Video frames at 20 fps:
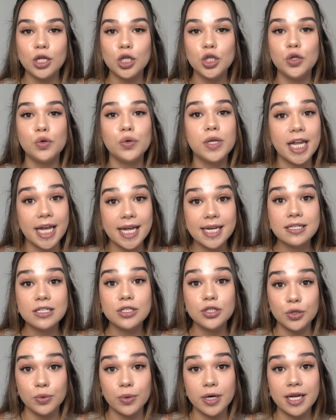You need to
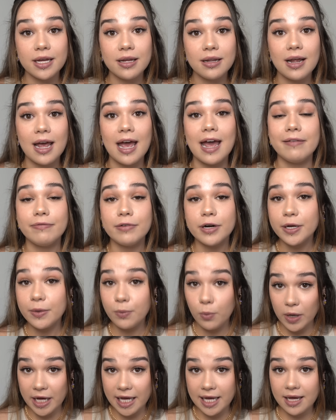do it
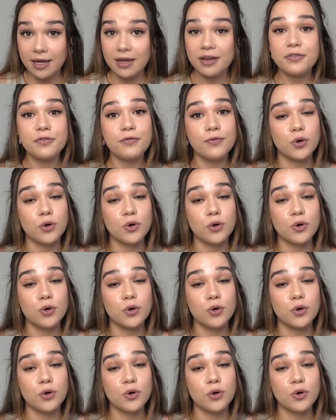every week